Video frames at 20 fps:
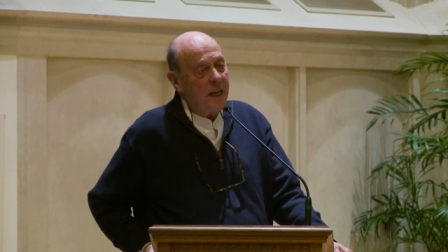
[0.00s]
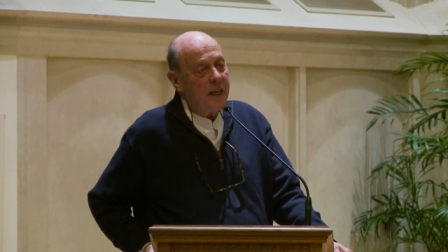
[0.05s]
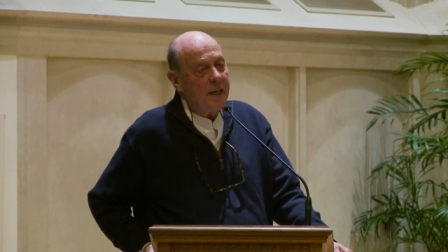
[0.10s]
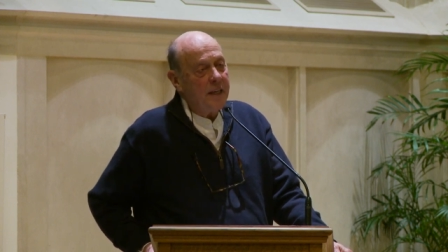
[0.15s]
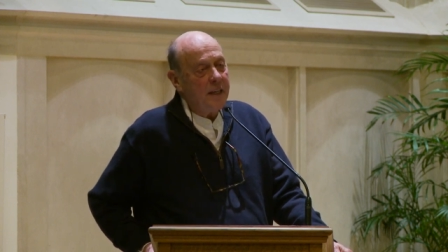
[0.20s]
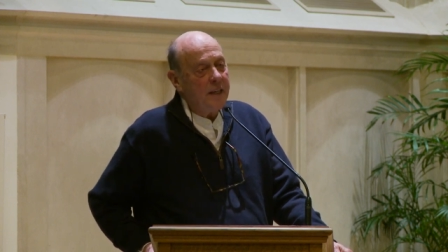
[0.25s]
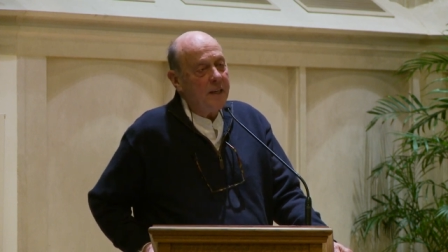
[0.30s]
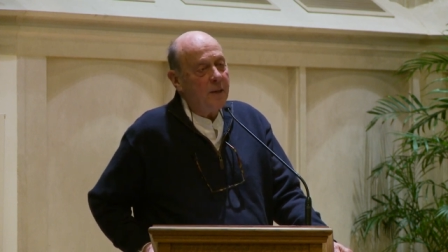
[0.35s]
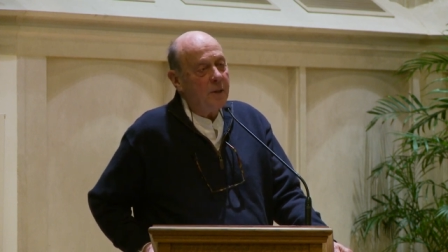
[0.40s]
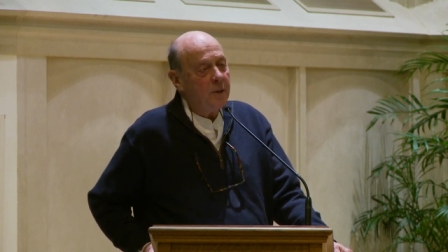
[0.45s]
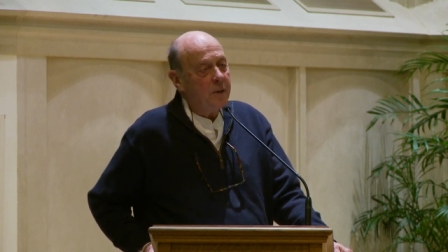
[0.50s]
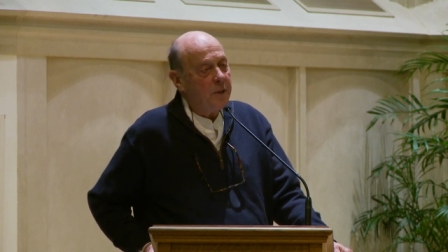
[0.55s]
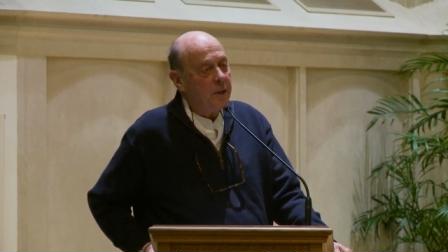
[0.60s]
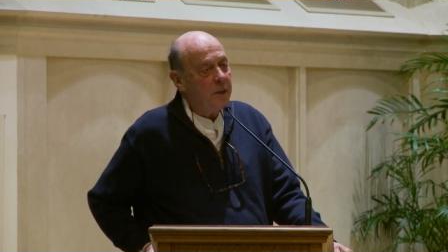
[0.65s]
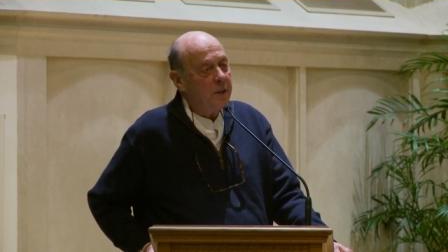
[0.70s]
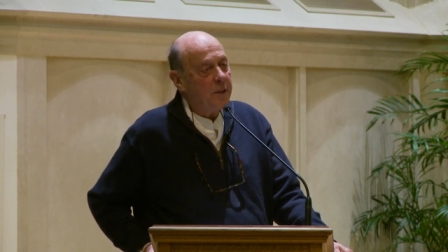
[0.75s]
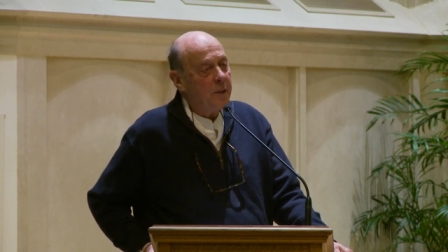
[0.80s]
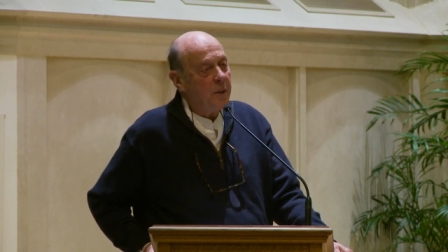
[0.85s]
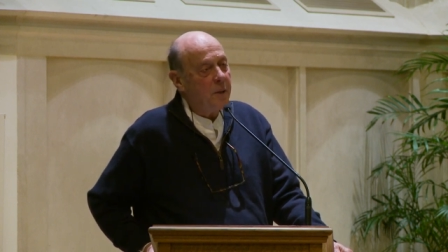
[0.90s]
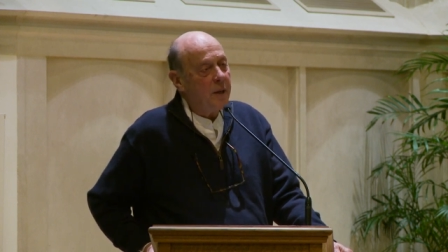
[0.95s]
eight years
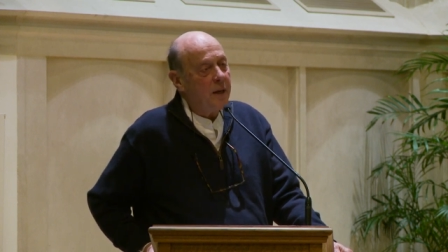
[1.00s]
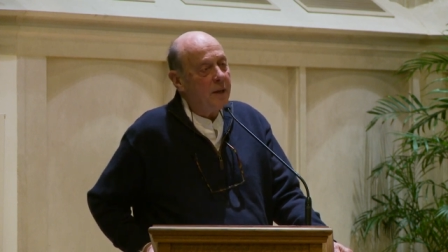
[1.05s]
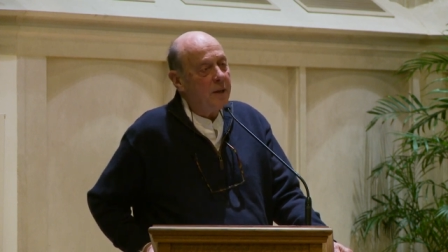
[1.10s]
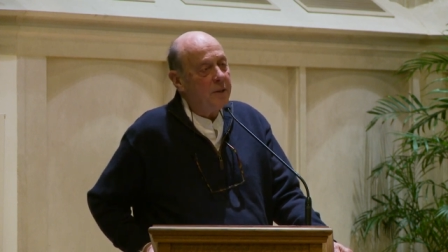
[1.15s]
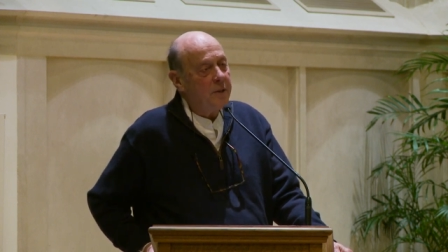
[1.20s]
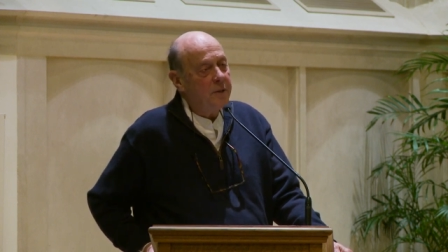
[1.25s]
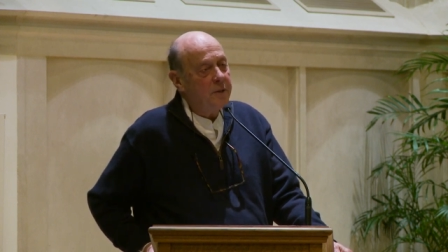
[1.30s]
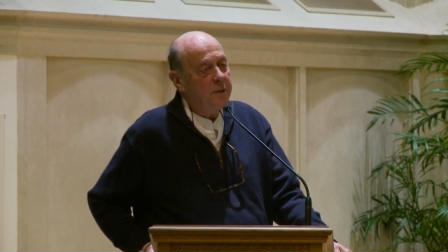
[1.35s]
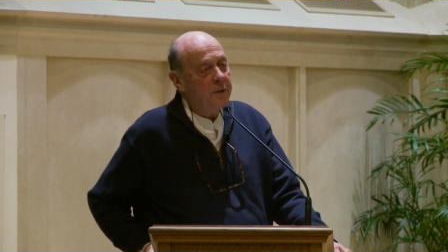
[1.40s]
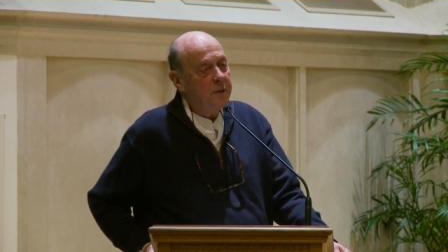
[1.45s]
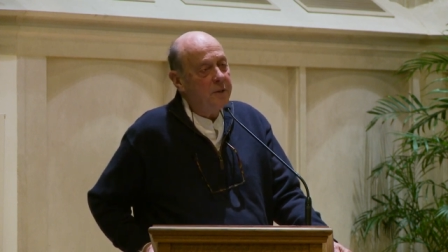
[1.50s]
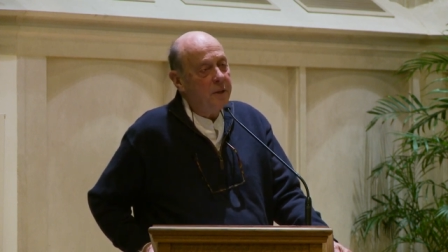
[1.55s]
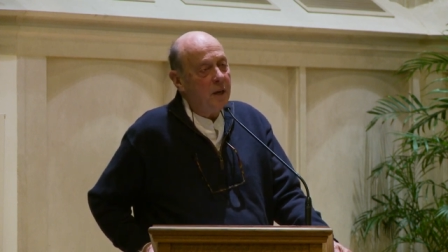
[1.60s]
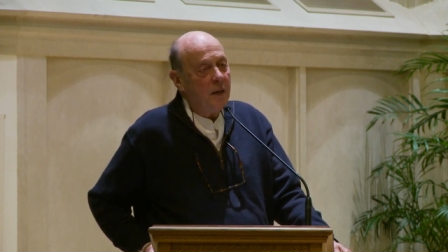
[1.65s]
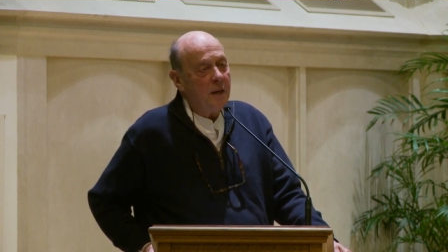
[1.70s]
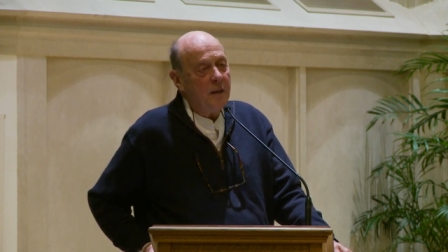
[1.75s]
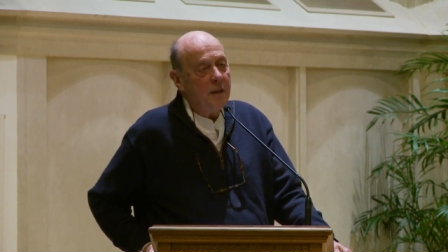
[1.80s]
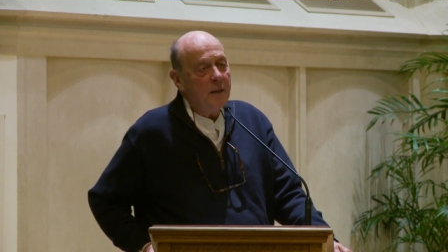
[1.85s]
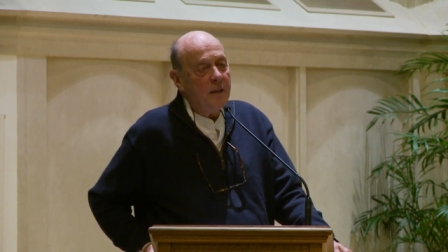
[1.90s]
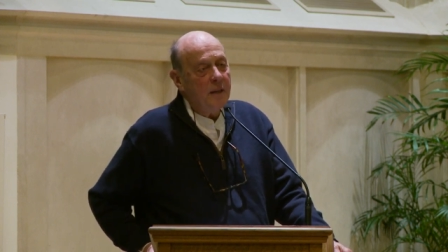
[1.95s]
until they could
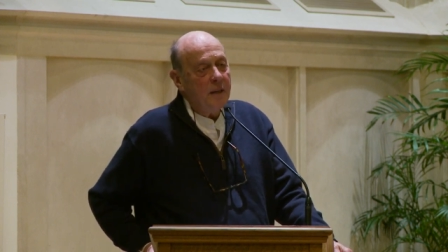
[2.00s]
uh,